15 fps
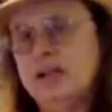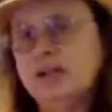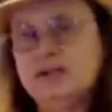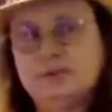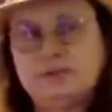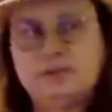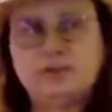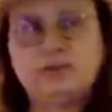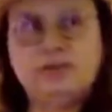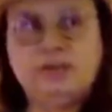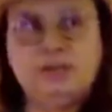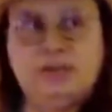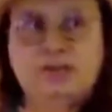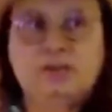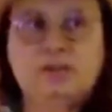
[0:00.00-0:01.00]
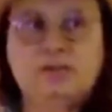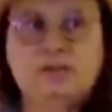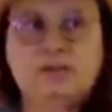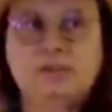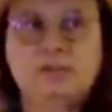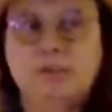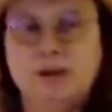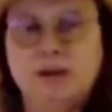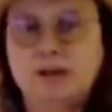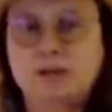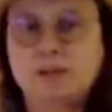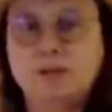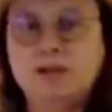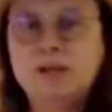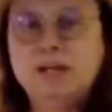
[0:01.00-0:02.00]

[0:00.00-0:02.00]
So as you get down to the very bottom,